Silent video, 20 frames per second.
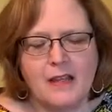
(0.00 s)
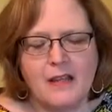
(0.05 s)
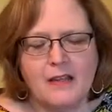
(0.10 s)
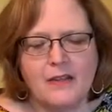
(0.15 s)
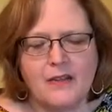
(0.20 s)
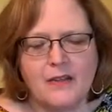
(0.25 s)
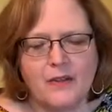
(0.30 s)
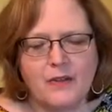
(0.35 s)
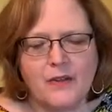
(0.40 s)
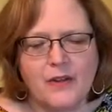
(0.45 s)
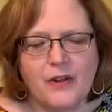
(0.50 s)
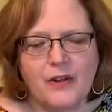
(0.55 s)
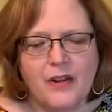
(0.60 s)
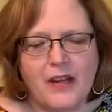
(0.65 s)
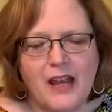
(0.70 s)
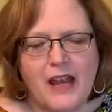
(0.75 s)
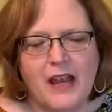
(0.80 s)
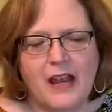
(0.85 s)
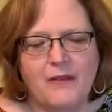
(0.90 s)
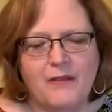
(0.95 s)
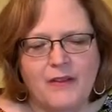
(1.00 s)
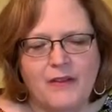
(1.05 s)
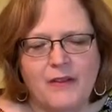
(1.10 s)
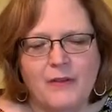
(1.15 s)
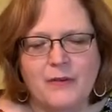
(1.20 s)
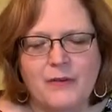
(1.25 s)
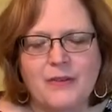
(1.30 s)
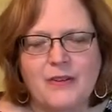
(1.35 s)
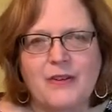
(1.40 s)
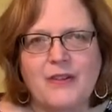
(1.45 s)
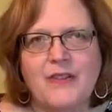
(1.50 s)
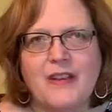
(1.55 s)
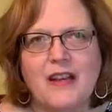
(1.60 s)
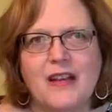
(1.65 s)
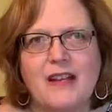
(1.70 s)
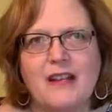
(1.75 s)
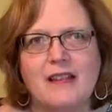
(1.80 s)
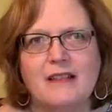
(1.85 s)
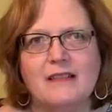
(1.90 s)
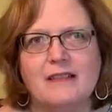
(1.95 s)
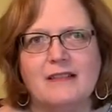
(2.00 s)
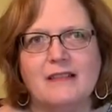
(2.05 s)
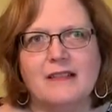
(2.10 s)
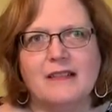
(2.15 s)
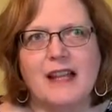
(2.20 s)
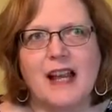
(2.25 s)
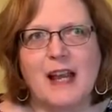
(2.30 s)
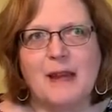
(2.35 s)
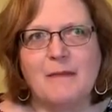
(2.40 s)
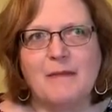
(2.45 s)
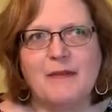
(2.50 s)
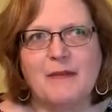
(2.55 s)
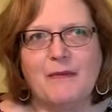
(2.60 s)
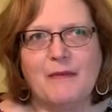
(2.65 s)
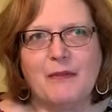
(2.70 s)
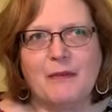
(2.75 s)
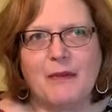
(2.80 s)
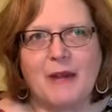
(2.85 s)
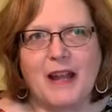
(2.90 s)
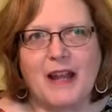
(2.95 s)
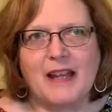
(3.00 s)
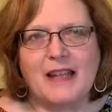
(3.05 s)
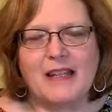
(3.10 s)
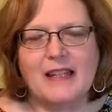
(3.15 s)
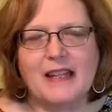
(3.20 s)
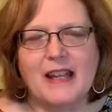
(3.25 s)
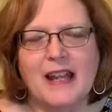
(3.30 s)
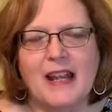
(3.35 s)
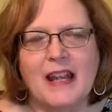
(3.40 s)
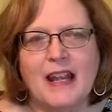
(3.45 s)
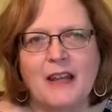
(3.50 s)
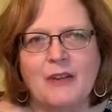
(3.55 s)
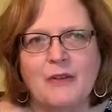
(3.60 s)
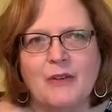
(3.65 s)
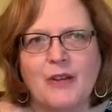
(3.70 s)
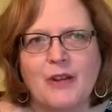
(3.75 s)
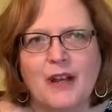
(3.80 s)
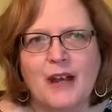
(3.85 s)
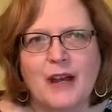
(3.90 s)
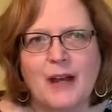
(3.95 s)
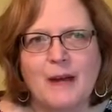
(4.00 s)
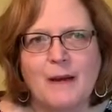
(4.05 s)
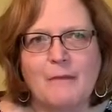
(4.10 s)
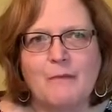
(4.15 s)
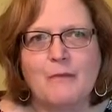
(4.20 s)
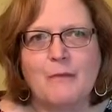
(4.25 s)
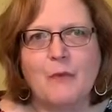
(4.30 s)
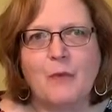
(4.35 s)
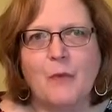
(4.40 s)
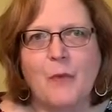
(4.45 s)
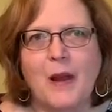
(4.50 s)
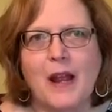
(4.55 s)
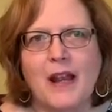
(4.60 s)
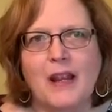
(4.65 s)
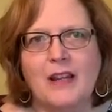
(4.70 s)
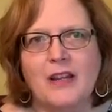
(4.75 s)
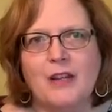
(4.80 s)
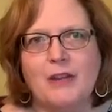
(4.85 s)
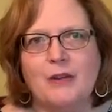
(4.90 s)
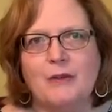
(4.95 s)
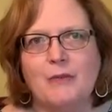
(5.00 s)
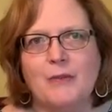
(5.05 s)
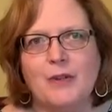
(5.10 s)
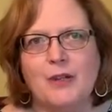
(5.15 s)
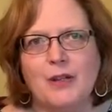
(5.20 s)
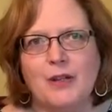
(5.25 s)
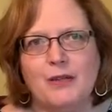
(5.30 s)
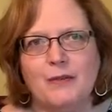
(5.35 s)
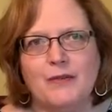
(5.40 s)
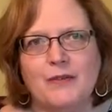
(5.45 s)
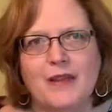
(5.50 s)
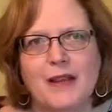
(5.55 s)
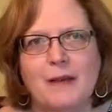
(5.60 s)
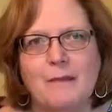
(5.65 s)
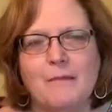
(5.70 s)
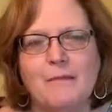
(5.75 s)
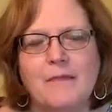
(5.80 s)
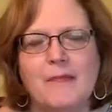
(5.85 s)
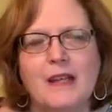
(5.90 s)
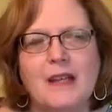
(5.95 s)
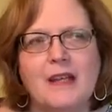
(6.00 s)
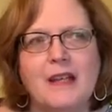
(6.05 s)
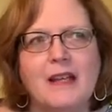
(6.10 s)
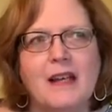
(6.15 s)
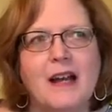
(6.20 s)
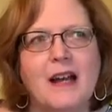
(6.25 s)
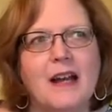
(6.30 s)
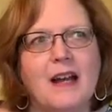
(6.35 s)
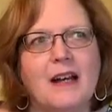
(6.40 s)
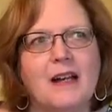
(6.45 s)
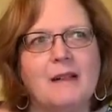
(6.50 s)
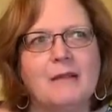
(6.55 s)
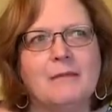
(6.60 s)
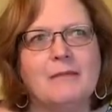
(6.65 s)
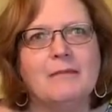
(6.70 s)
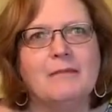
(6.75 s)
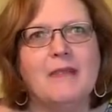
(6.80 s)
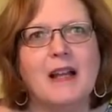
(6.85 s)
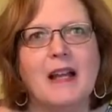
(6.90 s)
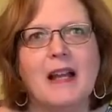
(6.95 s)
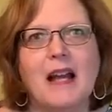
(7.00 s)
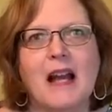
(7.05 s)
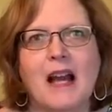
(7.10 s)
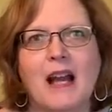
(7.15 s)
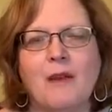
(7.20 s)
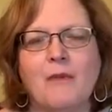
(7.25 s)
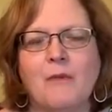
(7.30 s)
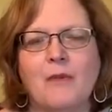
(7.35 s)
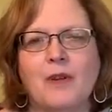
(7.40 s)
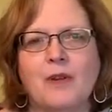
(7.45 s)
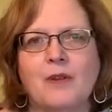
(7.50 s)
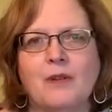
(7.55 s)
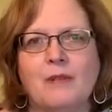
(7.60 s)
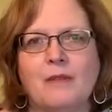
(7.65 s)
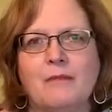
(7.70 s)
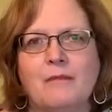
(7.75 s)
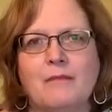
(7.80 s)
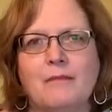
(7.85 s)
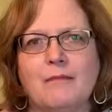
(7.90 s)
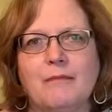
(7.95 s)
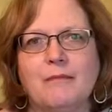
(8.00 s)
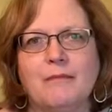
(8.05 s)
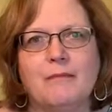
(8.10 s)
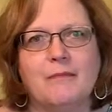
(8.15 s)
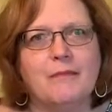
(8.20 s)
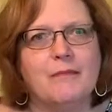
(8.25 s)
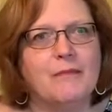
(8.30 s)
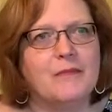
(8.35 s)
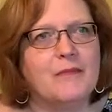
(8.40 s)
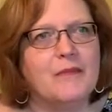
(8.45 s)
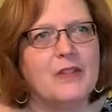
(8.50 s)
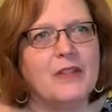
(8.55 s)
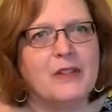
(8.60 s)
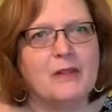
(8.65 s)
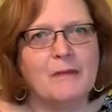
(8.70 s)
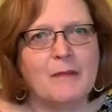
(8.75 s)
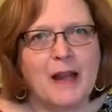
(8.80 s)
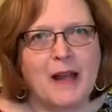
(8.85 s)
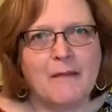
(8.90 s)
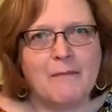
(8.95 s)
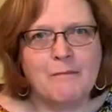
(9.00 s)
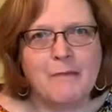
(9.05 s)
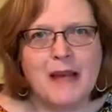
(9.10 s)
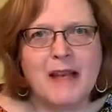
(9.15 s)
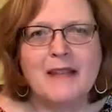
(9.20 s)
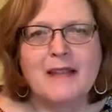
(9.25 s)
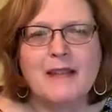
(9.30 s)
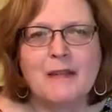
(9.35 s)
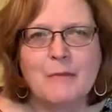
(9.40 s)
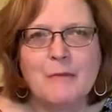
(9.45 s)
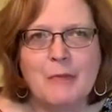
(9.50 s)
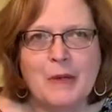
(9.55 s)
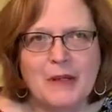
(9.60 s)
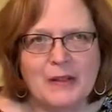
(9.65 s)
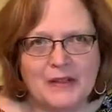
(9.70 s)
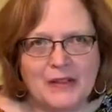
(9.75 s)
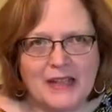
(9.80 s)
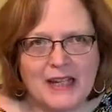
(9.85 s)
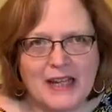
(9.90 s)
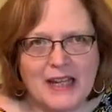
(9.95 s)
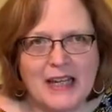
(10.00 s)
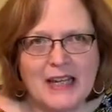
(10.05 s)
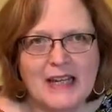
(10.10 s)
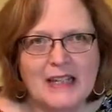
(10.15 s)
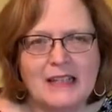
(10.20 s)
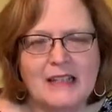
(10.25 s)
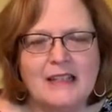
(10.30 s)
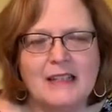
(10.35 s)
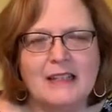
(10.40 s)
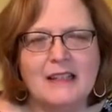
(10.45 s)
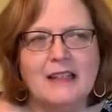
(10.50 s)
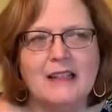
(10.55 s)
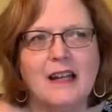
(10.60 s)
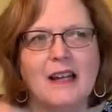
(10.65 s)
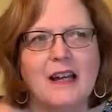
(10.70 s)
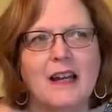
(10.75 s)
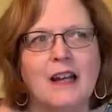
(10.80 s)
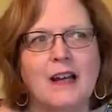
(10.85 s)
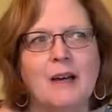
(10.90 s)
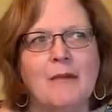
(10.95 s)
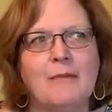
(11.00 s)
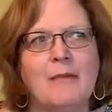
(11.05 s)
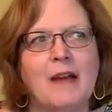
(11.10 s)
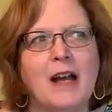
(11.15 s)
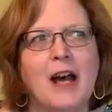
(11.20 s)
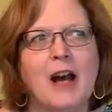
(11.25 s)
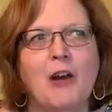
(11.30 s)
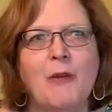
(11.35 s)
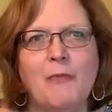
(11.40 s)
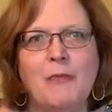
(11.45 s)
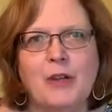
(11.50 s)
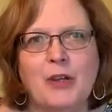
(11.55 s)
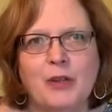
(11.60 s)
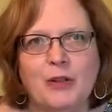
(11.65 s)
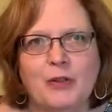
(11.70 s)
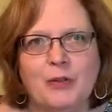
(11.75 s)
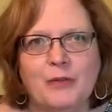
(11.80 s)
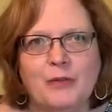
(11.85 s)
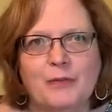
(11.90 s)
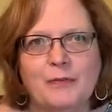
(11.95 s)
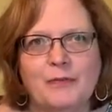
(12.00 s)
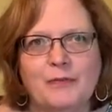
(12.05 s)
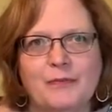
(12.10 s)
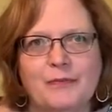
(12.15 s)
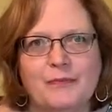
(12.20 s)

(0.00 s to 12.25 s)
so there you have it. Those are the types of thread and um, when you would use them. Um, I will, to my best ability, Um, help you